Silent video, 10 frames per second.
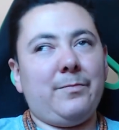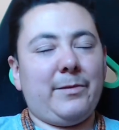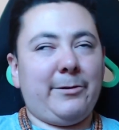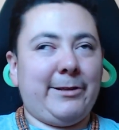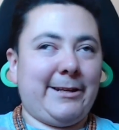
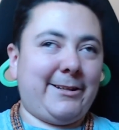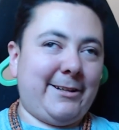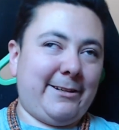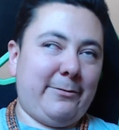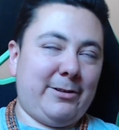or that
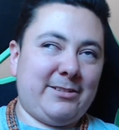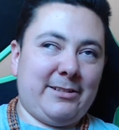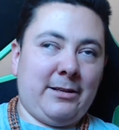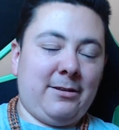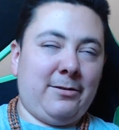deity wants
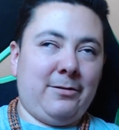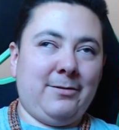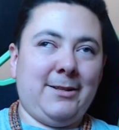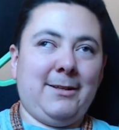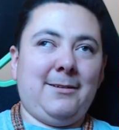to do,
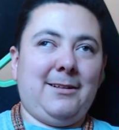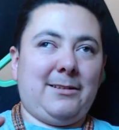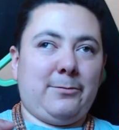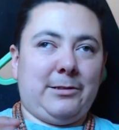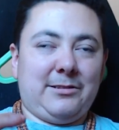
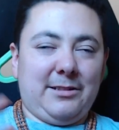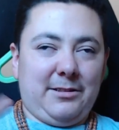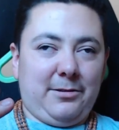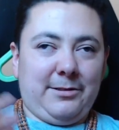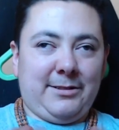is it wants to
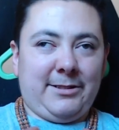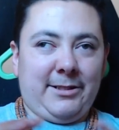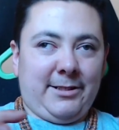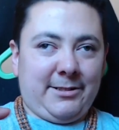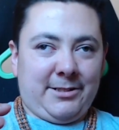go into
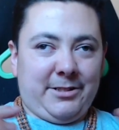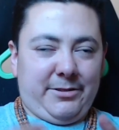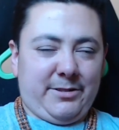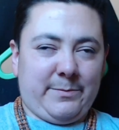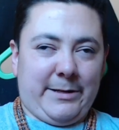your
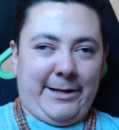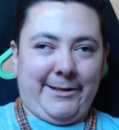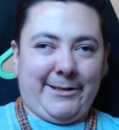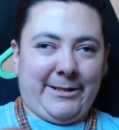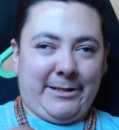unconscious
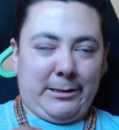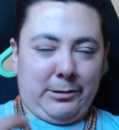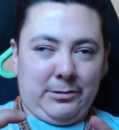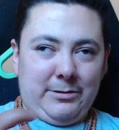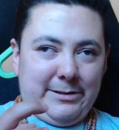mind, and
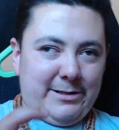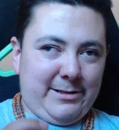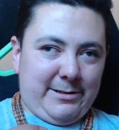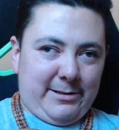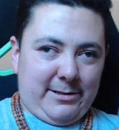it'll
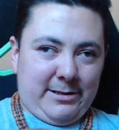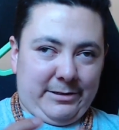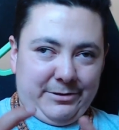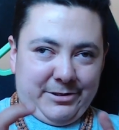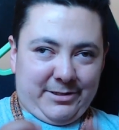
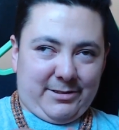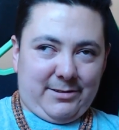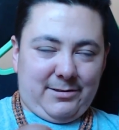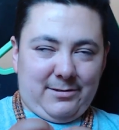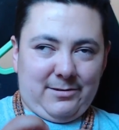just,
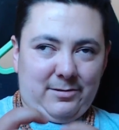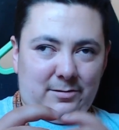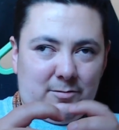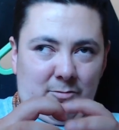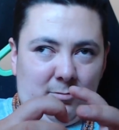
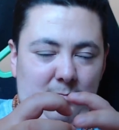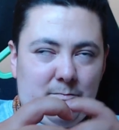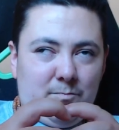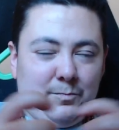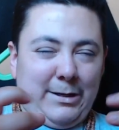
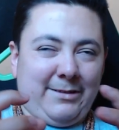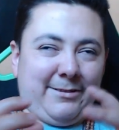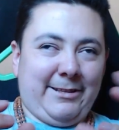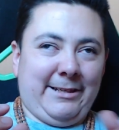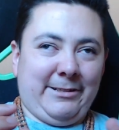
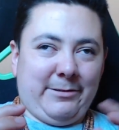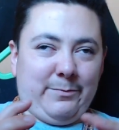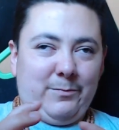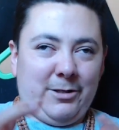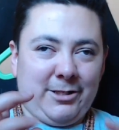basically your
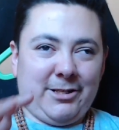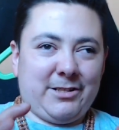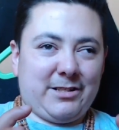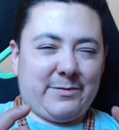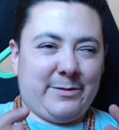
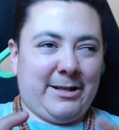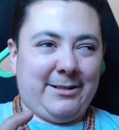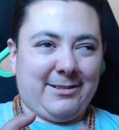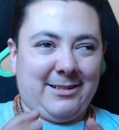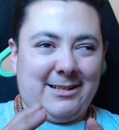unconscious mind
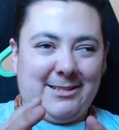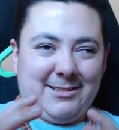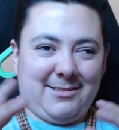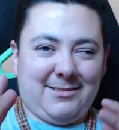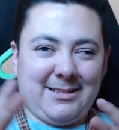is like
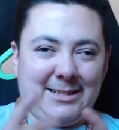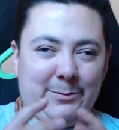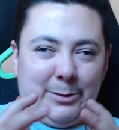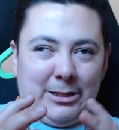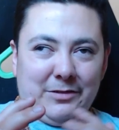this sticky
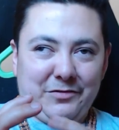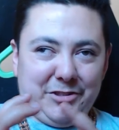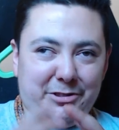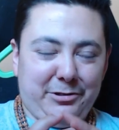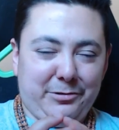ball of
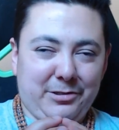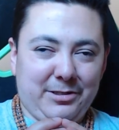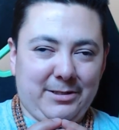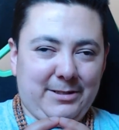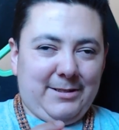goo.
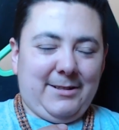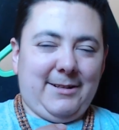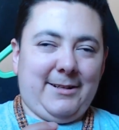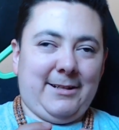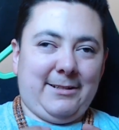
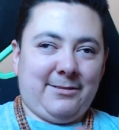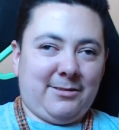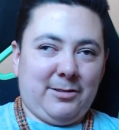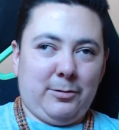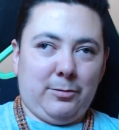And
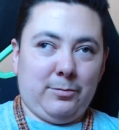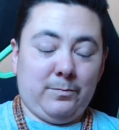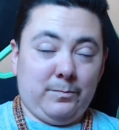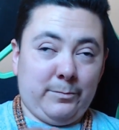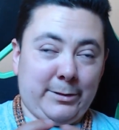so,
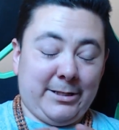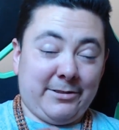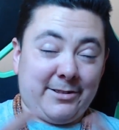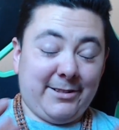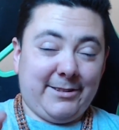but
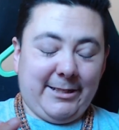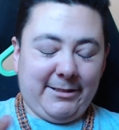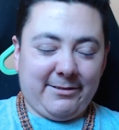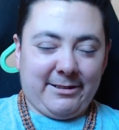there's good things in